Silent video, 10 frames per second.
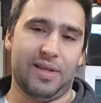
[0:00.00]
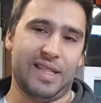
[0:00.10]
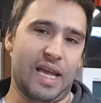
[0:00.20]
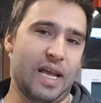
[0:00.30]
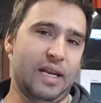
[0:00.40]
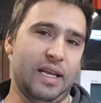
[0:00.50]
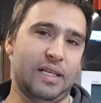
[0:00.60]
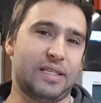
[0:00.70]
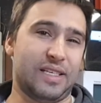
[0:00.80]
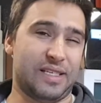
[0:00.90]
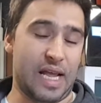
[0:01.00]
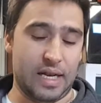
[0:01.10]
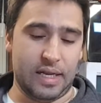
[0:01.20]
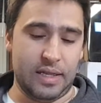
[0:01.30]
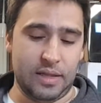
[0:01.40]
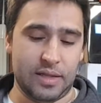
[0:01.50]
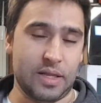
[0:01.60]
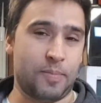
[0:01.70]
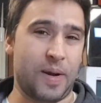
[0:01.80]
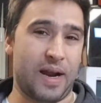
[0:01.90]
Then is sending
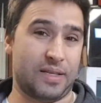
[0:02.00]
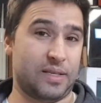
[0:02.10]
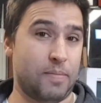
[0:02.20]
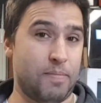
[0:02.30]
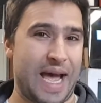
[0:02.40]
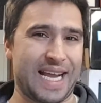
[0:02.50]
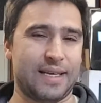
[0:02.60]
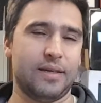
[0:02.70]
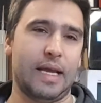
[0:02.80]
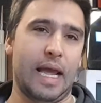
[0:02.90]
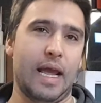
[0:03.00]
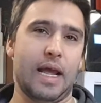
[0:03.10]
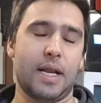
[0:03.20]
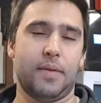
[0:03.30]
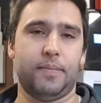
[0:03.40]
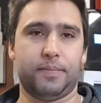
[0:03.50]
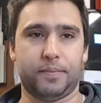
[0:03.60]
the parts back, and